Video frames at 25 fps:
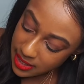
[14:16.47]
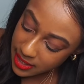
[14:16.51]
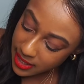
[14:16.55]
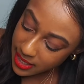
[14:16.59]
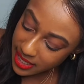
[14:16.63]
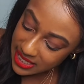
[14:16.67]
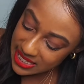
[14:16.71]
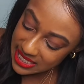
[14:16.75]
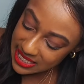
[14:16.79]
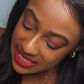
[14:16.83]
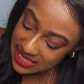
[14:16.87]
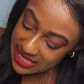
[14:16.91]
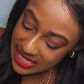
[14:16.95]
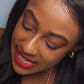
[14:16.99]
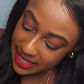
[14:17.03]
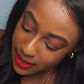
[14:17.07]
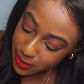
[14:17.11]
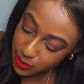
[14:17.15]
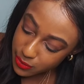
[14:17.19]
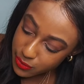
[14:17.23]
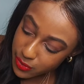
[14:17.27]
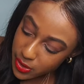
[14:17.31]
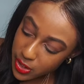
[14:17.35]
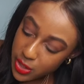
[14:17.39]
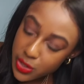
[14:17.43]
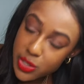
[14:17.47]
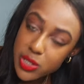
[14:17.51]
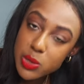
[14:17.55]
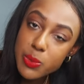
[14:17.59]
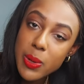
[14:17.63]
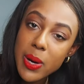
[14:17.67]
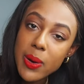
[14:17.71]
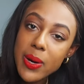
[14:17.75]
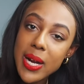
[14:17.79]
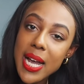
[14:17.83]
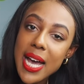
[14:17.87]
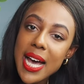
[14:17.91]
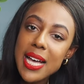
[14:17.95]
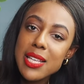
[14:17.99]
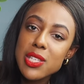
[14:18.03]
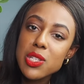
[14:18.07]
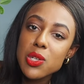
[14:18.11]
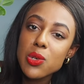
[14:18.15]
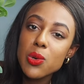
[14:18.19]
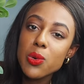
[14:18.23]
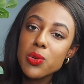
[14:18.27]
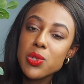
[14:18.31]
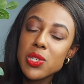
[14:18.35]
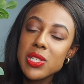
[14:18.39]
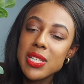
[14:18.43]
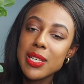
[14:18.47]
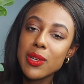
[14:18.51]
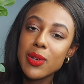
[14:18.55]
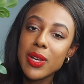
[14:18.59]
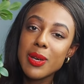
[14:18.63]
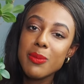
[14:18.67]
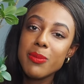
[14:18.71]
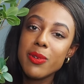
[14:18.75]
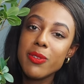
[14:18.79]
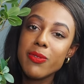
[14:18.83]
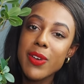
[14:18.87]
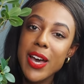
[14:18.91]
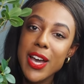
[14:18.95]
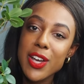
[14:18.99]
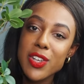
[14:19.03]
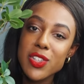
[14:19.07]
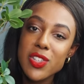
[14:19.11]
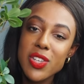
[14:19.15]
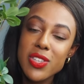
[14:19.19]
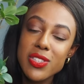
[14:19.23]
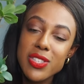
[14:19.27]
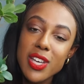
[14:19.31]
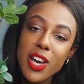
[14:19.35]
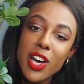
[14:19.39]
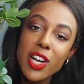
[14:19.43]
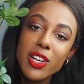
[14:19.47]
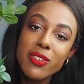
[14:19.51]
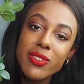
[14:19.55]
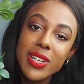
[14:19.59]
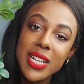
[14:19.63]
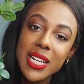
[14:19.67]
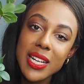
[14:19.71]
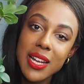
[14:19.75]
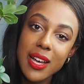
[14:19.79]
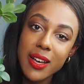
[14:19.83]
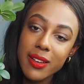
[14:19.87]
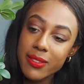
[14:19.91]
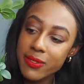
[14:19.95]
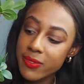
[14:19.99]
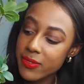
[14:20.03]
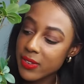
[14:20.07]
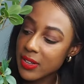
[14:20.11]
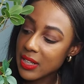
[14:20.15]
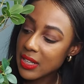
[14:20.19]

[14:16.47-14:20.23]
I think it's hand thrown as well, and it has gorgeous little imperfections that I really love,